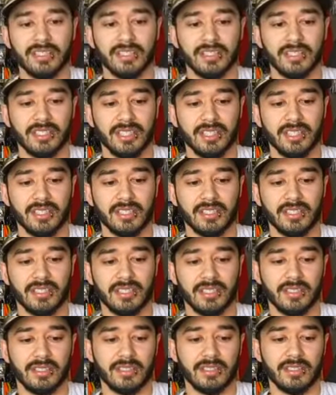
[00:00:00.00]
is, like,
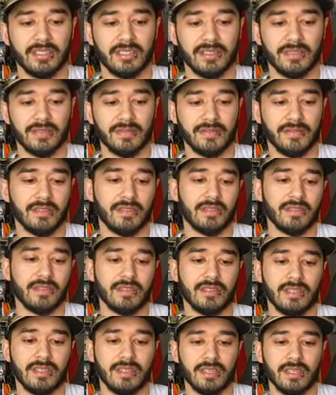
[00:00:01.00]

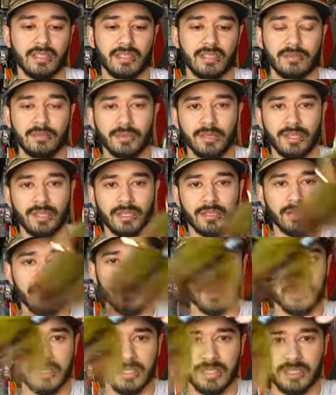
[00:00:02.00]
it's pretty
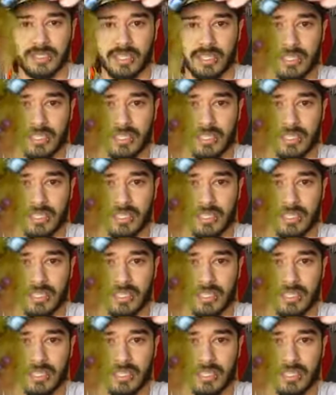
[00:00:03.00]
cool. It's